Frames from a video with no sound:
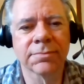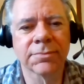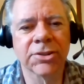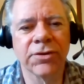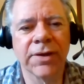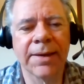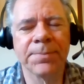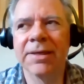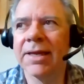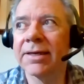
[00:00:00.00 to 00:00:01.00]
So you can't
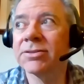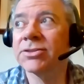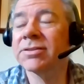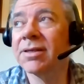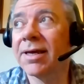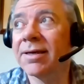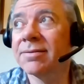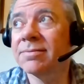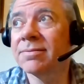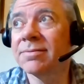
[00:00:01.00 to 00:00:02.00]
be like
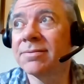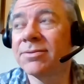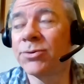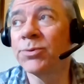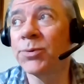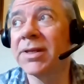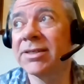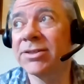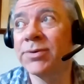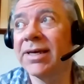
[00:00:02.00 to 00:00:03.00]
you really
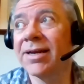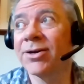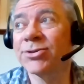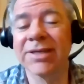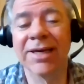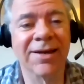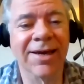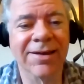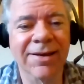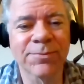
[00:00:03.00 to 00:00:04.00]
do need to understand
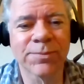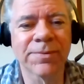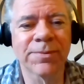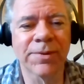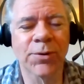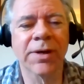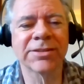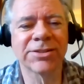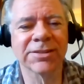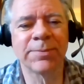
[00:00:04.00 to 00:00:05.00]
like the
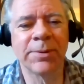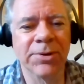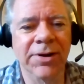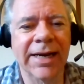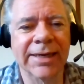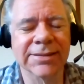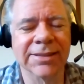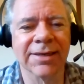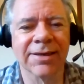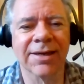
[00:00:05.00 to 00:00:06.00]
questions people are
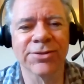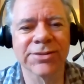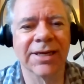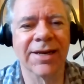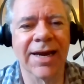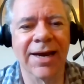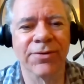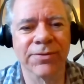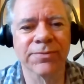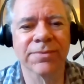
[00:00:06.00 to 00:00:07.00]
asking and understand
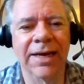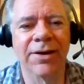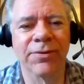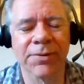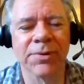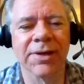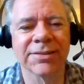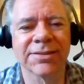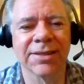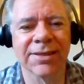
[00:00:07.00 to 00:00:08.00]
how it
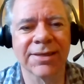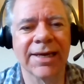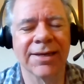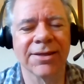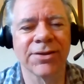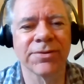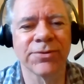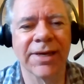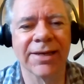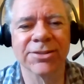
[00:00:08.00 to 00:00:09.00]
relates to the data.
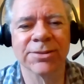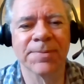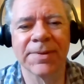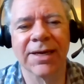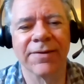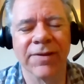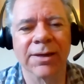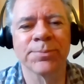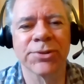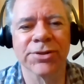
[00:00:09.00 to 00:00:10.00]
You can't just be kind of
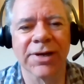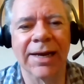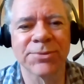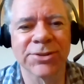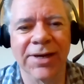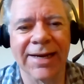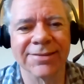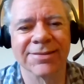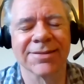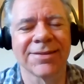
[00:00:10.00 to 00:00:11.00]
like a pure
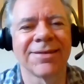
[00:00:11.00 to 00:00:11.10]
abstract